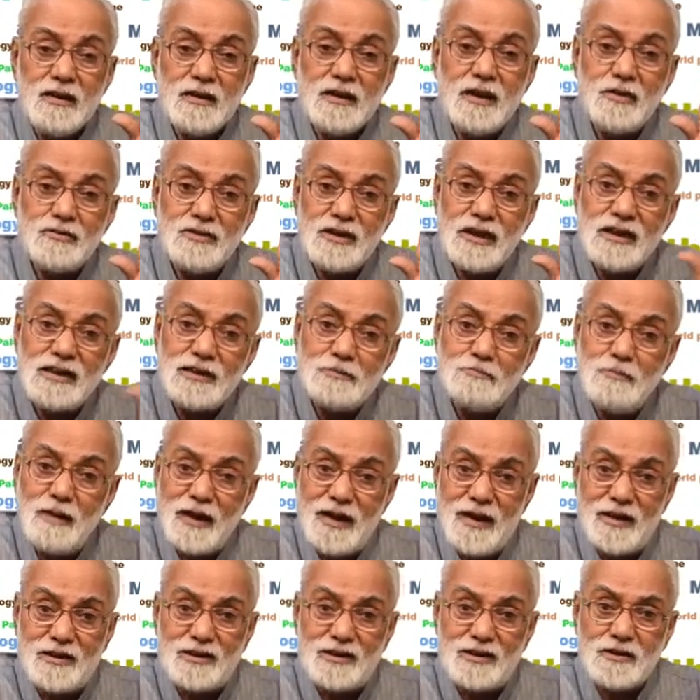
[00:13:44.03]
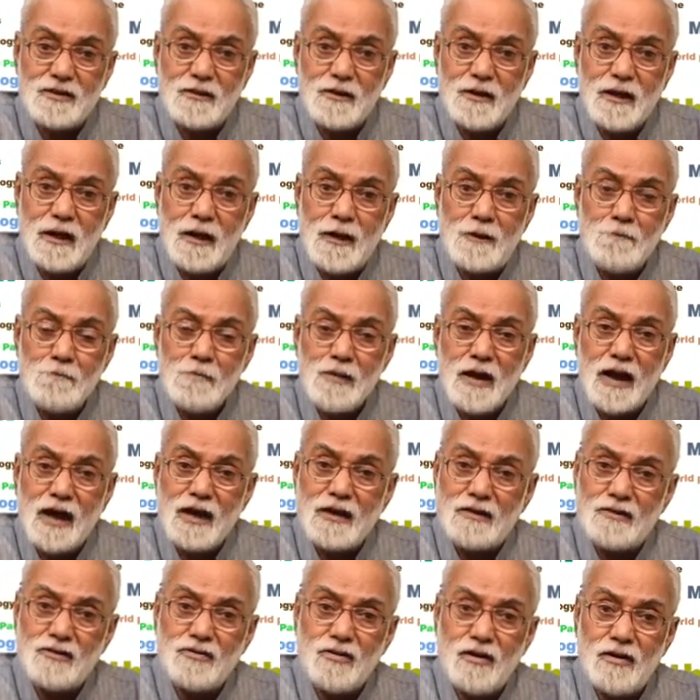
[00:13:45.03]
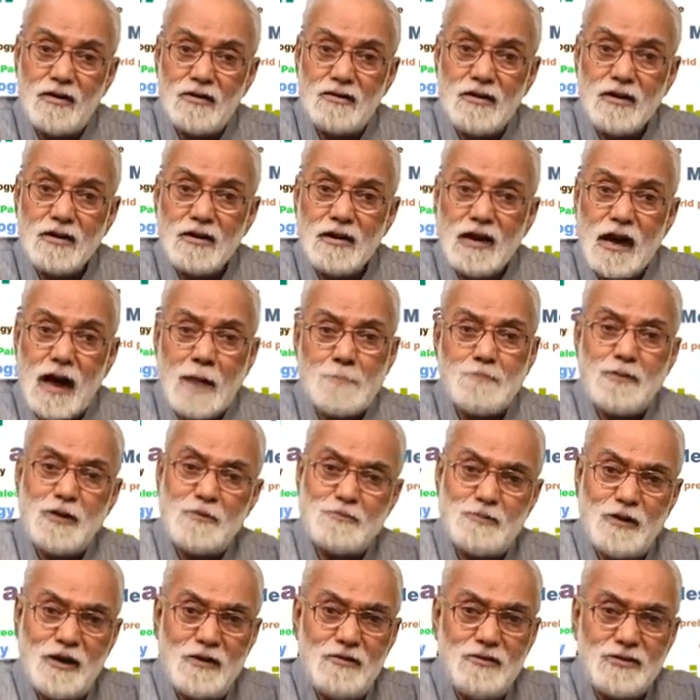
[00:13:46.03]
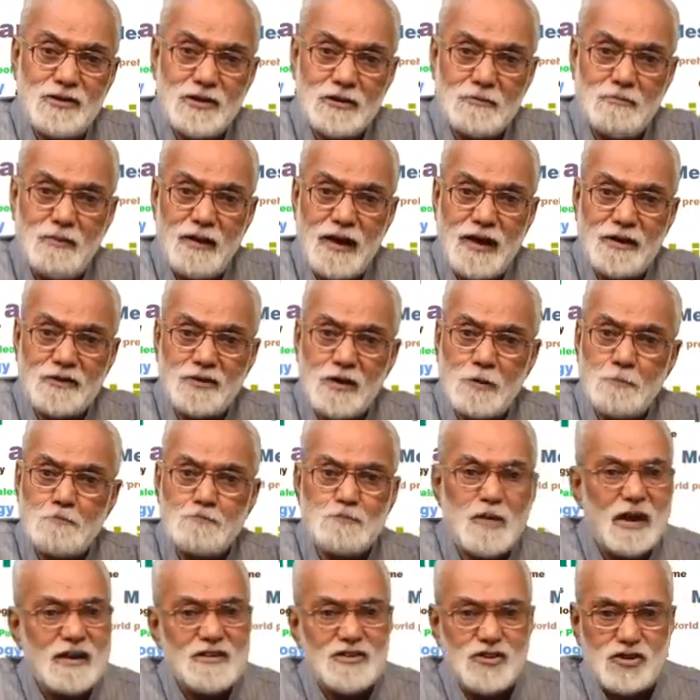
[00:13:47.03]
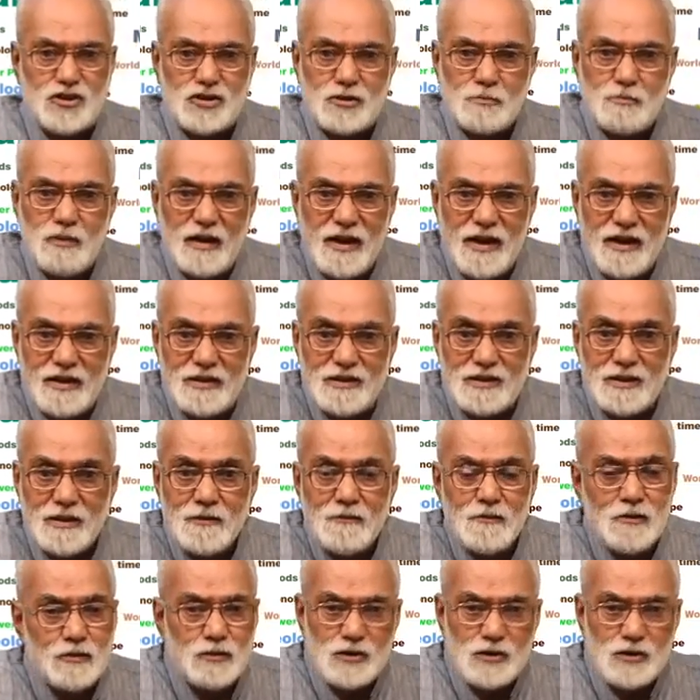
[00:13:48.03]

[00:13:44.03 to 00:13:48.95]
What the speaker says: Now these blades are called Upper Paleolithic blades or punched blades,